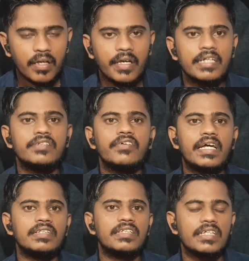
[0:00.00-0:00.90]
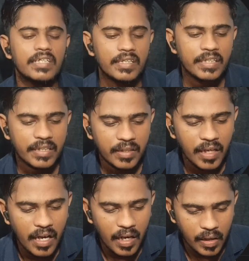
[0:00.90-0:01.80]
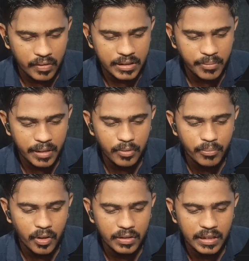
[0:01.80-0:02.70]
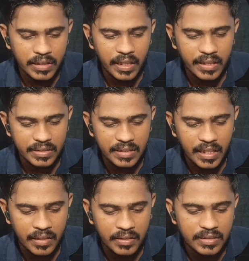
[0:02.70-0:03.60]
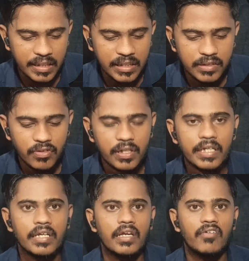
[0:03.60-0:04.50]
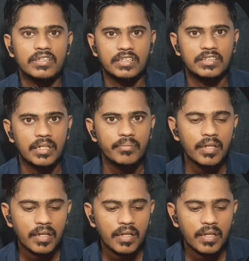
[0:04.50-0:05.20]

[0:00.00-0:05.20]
Yes, we can see that here our Spring Boot project is run successfully in our system.